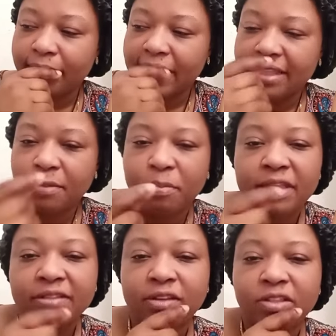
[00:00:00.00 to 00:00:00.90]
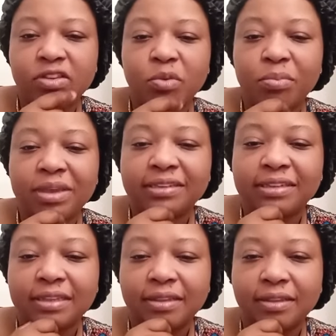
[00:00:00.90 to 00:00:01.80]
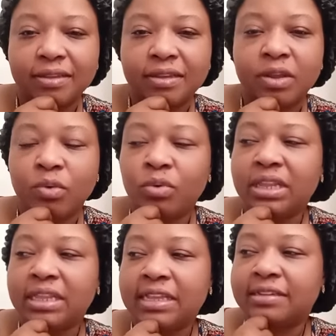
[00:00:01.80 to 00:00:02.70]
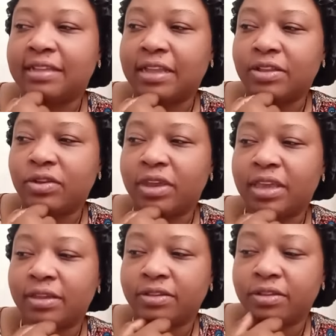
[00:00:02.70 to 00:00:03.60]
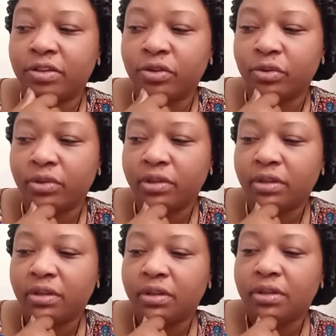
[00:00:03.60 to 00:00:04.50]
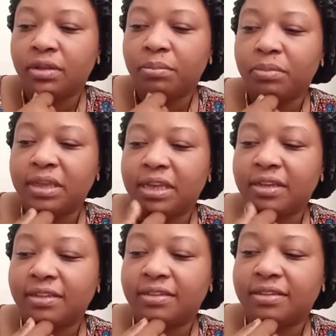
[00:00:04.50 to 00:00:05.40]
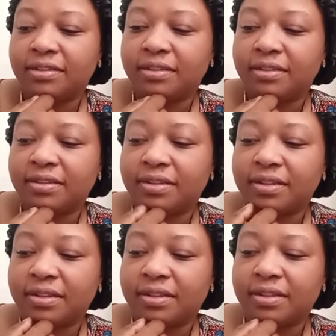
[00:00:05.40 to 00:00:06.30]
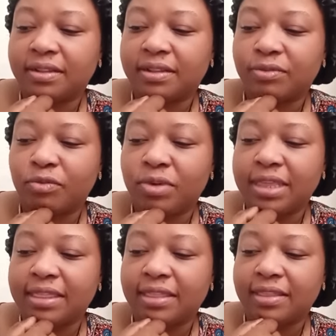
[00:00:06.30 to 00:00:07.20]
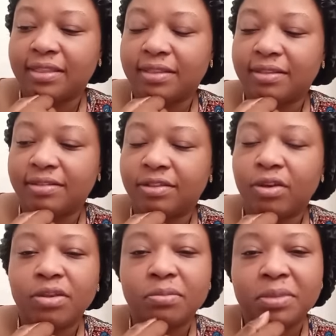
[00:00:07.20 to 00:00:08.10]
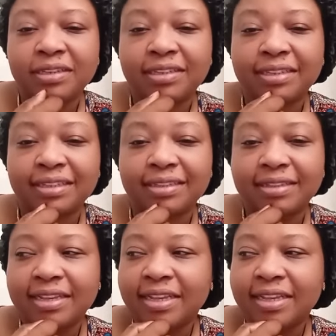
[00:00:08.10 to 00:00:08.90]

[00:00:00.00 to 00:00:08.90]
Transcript: it depends on your mission, you know, what it is that you're here to do. Because with certain missions,